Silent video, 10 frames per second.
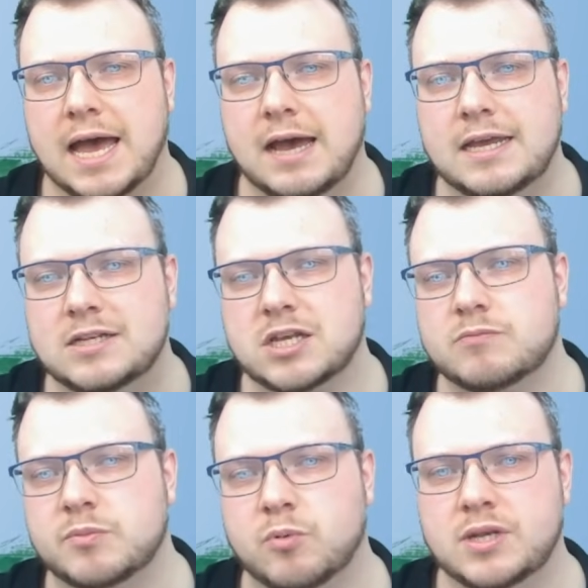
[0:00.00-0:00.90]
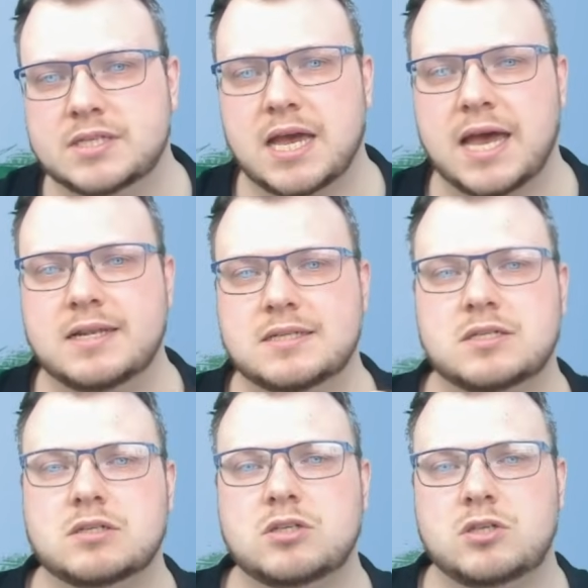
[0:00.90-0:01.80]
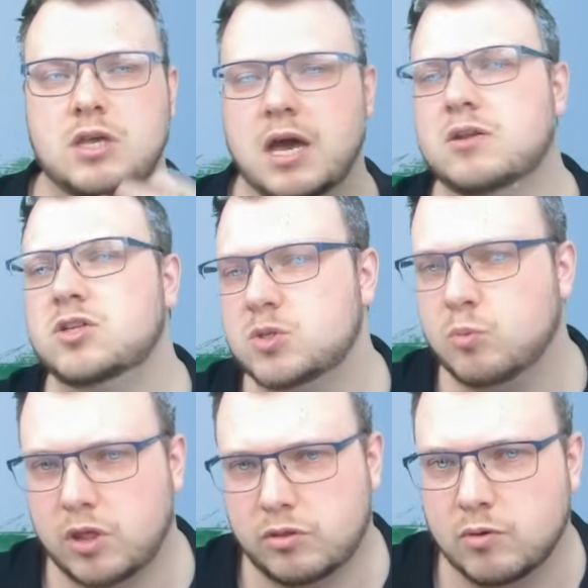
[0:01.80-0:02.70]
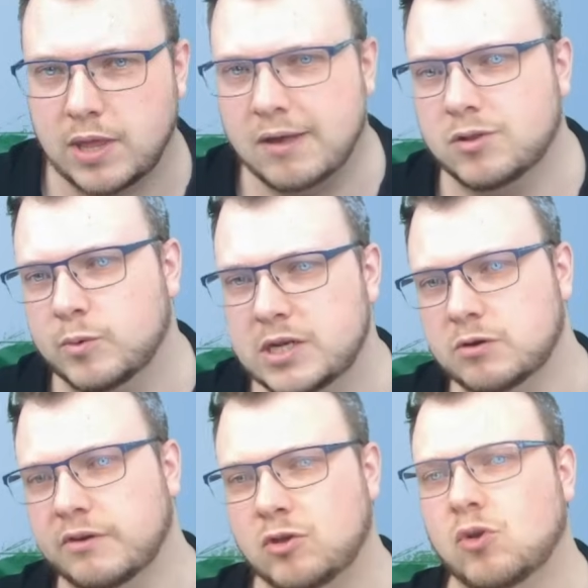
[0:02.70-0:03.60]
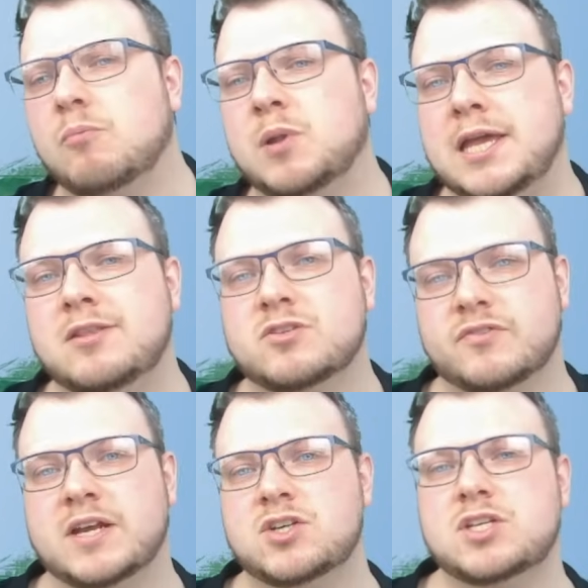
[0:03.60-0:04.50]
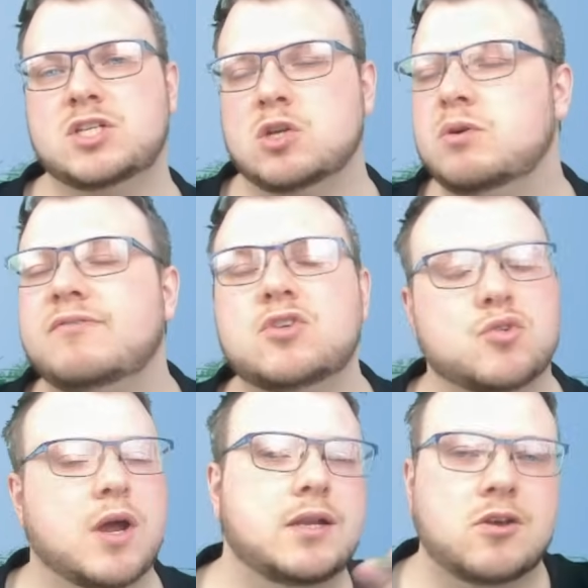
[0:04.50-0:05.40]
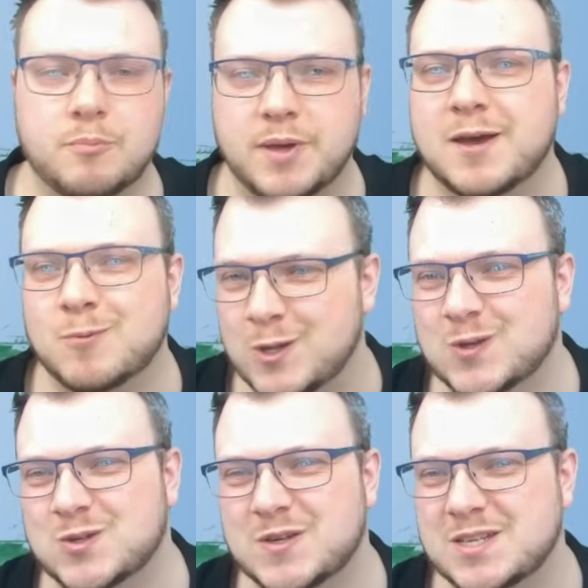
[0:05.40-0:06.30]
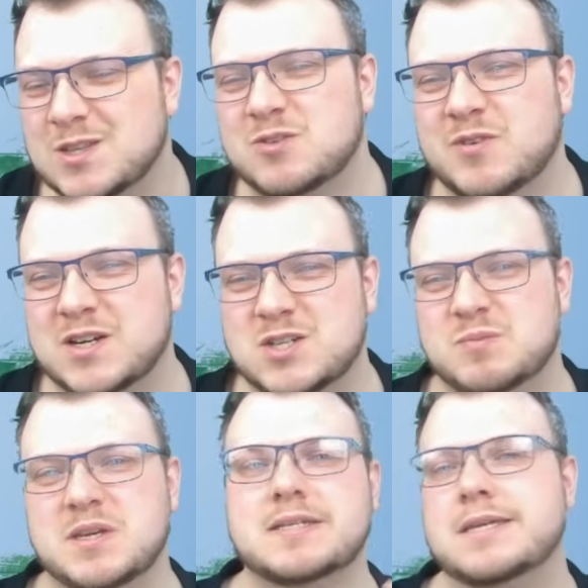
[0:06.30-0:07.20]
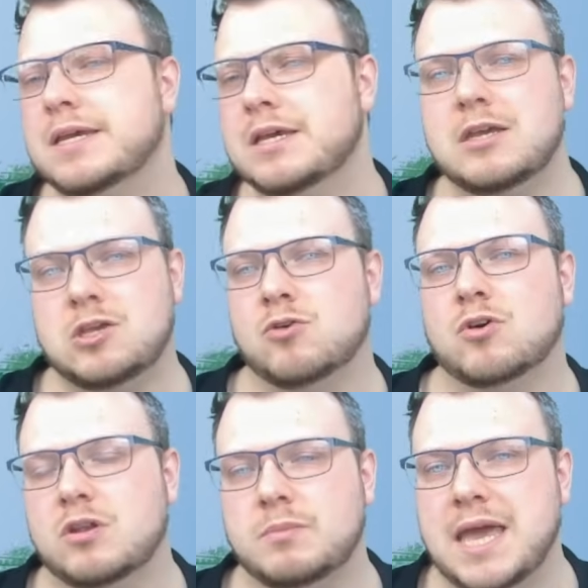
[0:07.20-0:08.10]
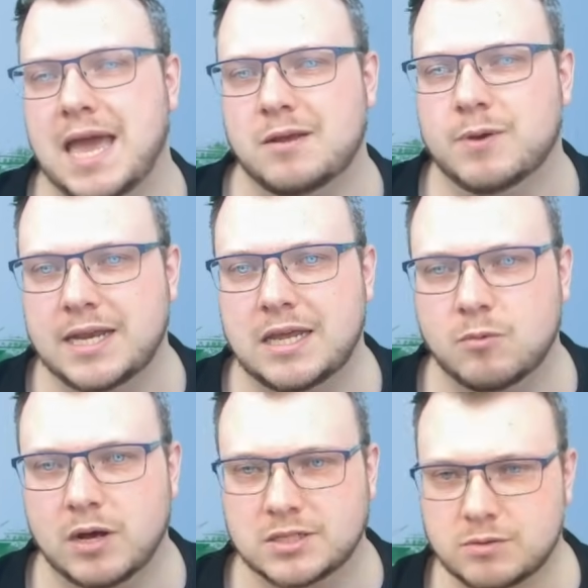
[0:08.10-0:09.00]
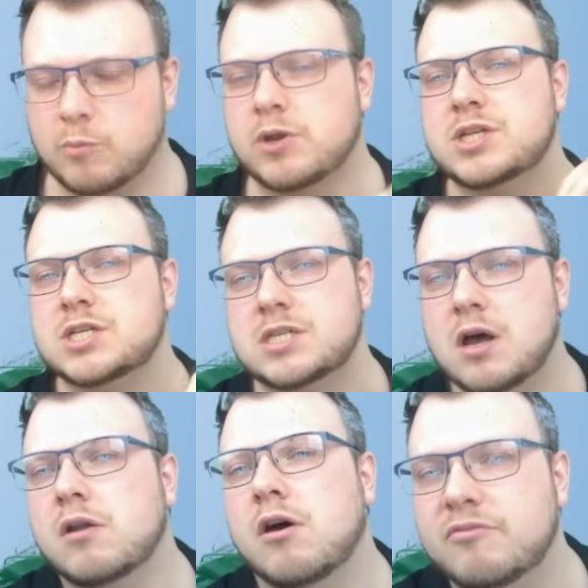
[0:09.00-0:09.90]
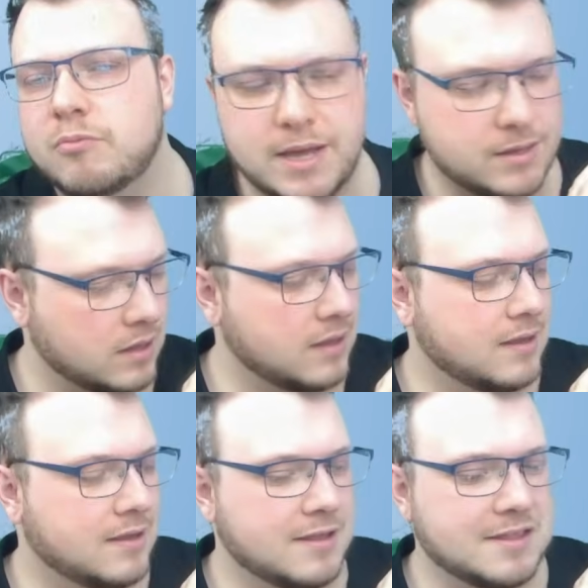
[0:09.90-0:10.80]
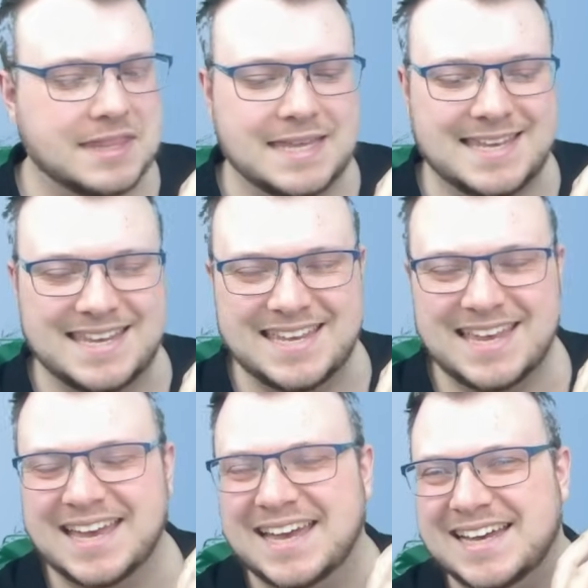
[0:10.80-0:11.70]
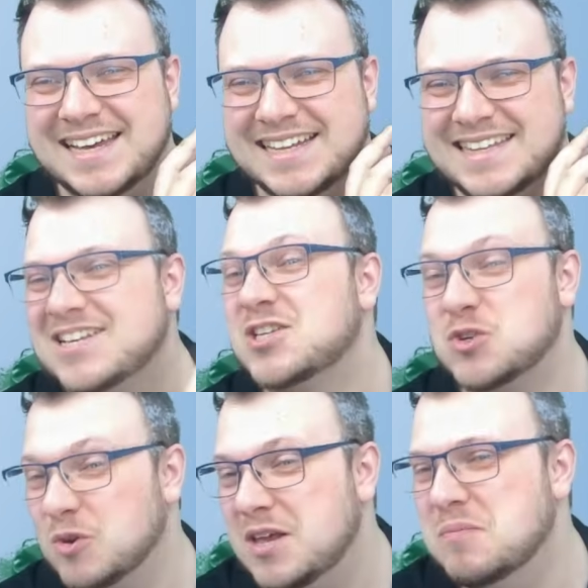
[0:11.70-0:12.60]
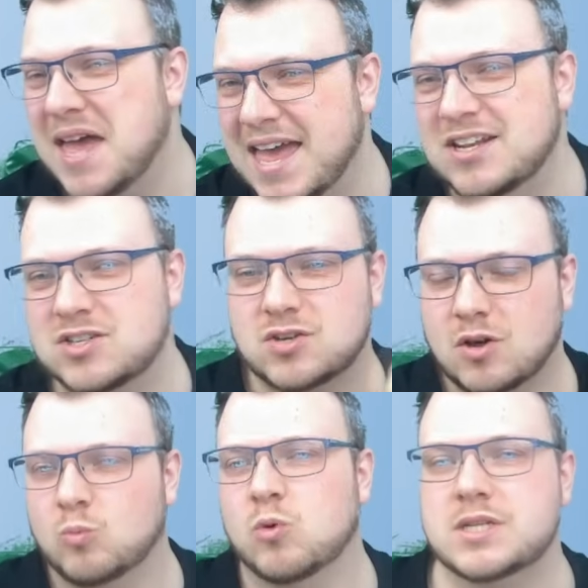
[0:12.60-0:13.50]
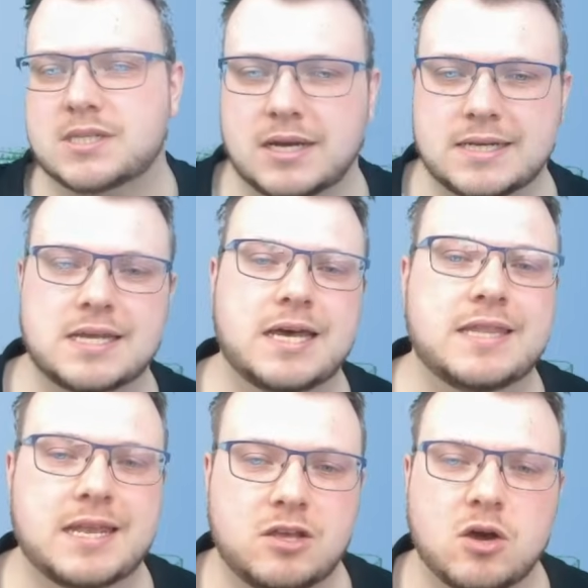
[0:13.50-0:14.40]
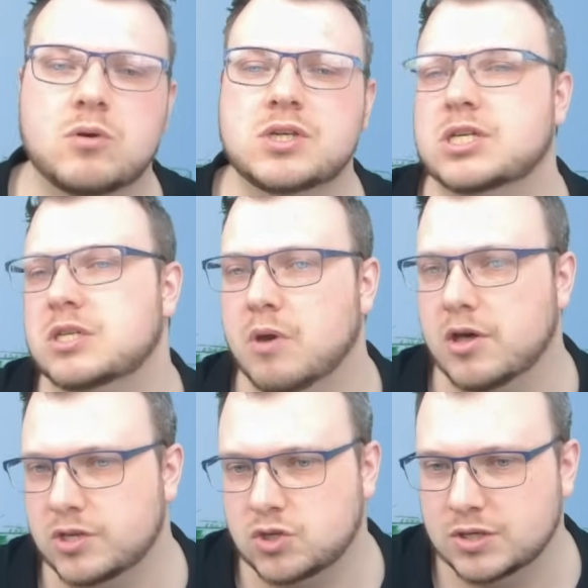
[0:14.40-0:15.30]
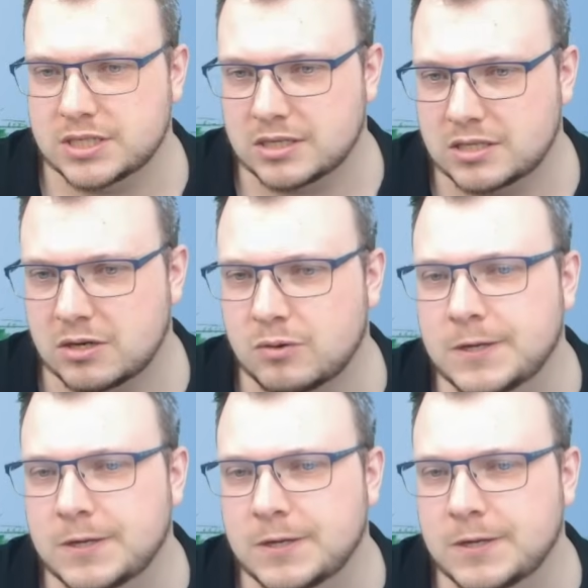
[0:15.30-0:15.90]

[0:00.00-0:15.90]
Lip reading: in terms of points, and you kind of just want to throw that out the window. If you're not playing those factions, don't even try and compare what you're doing to those factions because you're not going to be anywhere near well. So I wanted to start off with the extreme end on one side and then go on to some other choices. So